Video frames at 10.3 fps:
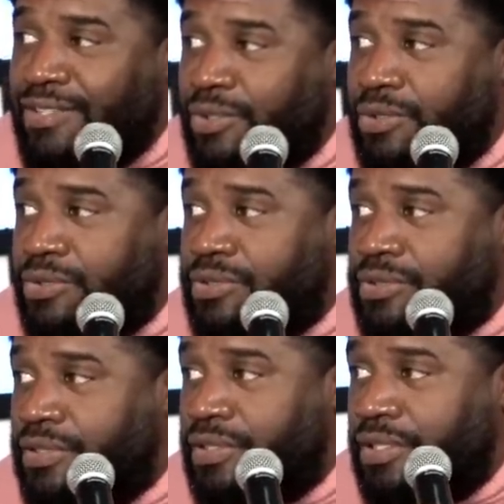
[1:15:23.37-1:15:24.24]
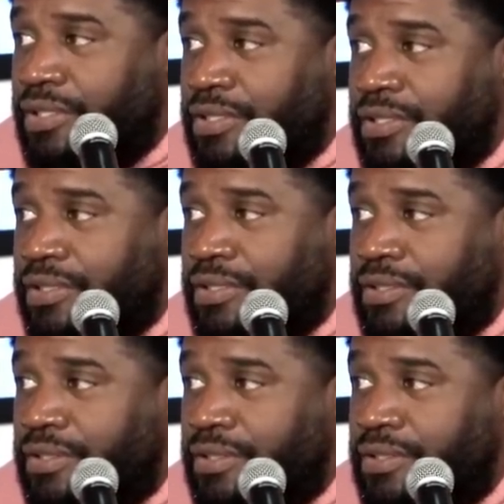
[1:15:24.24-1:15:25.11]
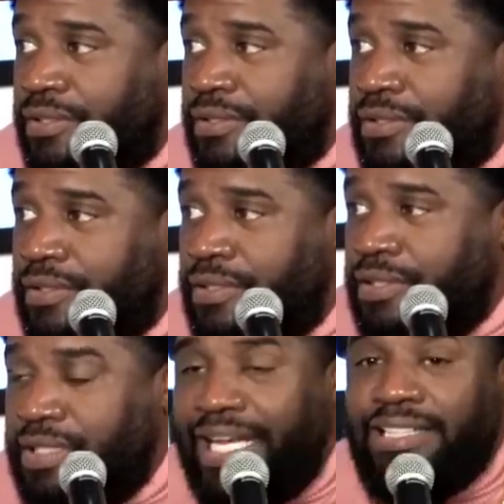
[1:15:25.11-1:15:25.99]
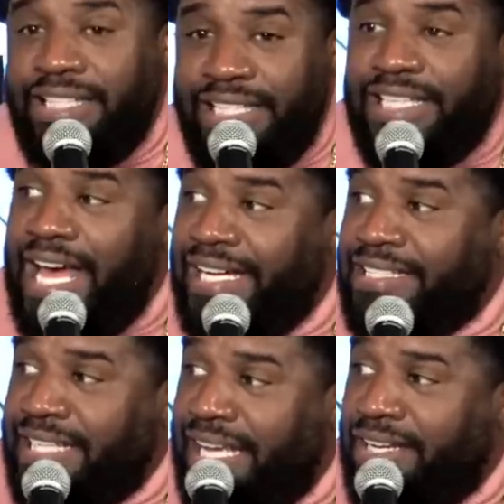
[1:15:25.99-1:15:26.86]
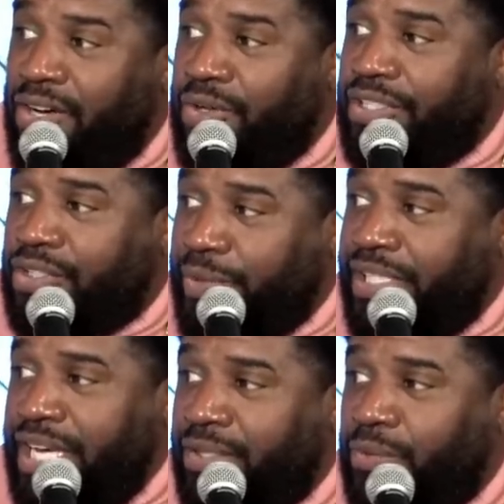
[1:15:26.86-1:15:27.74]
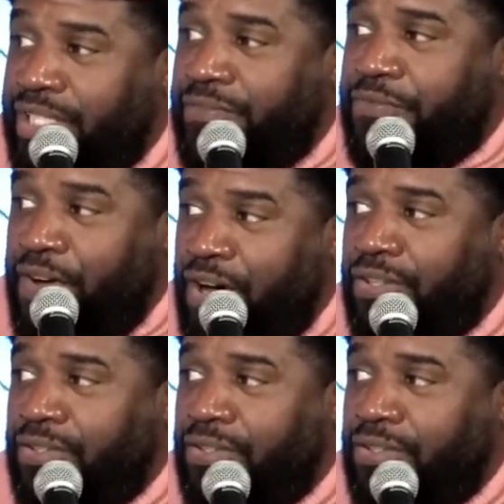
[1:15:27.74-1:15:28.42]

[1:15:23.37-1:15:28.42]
sandals. Like leather? like Leonidas had on in 300 when he